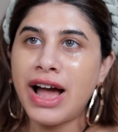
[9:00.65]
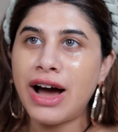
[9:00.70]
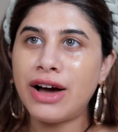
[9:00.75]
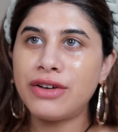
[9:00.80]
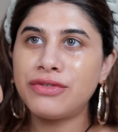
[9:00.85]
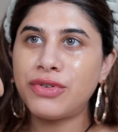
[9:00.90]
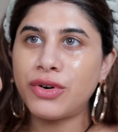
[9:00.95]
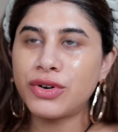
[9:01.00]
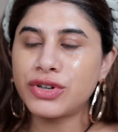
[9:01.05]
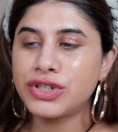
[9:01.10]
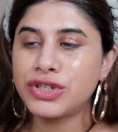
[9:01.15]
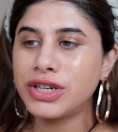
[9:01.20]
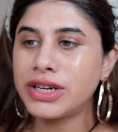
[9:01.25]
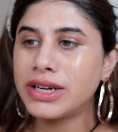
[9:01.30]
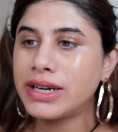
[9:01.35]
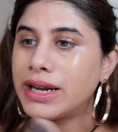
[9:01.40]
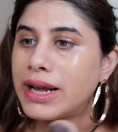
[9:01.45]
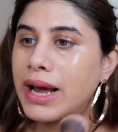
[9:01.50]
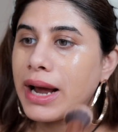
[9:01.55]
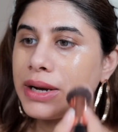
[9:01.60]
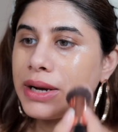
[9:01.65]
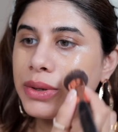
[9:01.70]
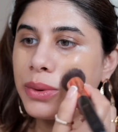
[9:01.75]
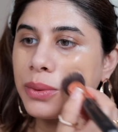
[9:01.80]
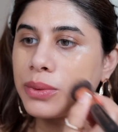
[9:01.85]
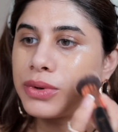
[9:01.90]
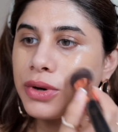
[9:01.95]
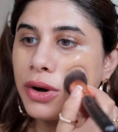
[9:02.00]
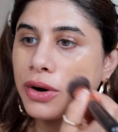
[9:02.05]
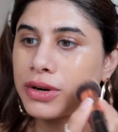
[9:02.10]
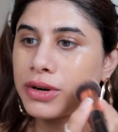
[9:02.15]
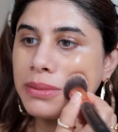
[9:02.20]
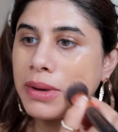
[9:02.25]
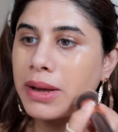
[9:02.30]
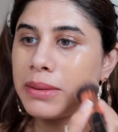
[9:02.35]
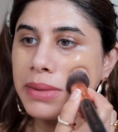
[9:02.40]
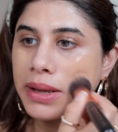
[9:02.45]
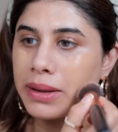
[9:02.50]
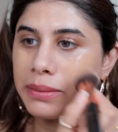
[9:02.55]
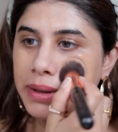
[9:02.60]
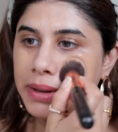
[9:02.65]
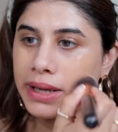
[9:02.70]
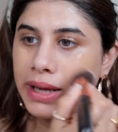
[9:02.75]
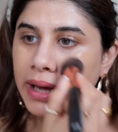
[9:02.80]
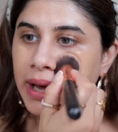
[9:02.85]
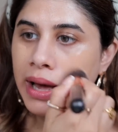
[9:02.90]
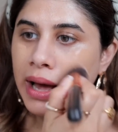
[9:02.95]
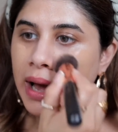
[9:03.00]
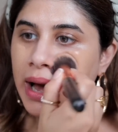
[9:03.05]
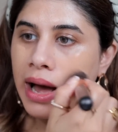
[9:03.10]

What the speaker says: Unfortunately, I don't talk to my baby.